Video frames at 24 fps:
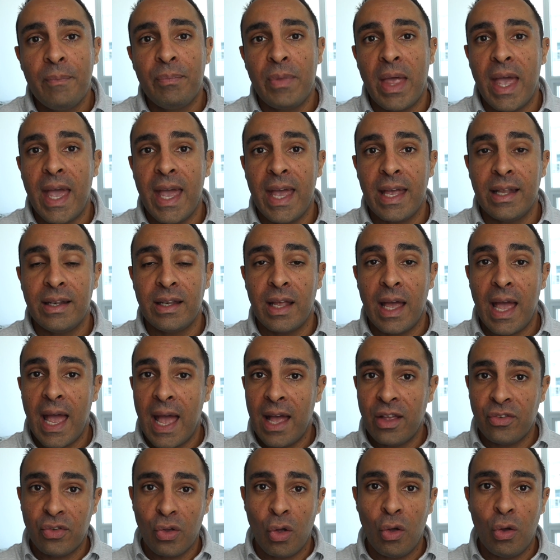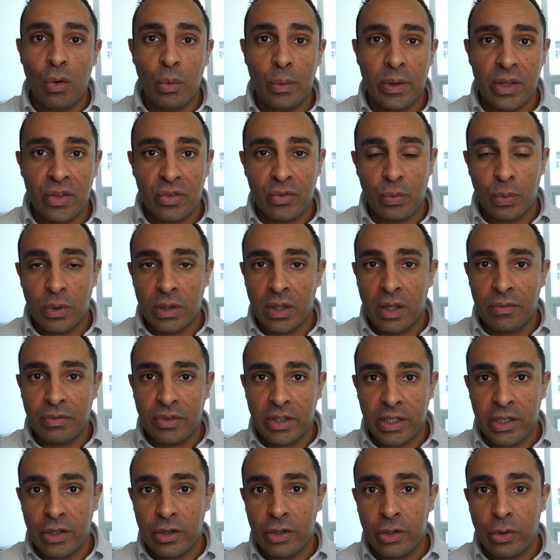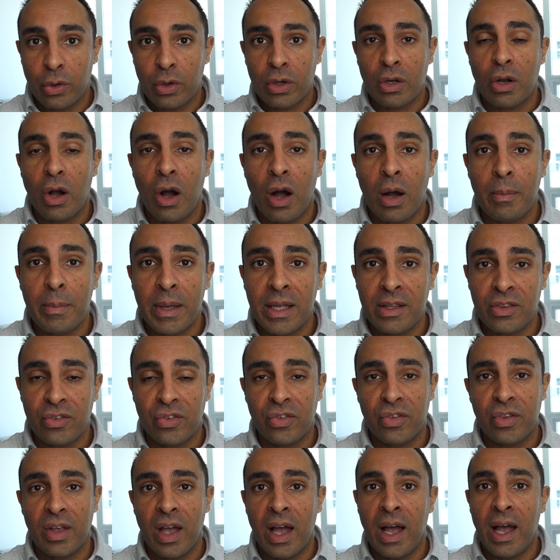And as always, would love to hear your comments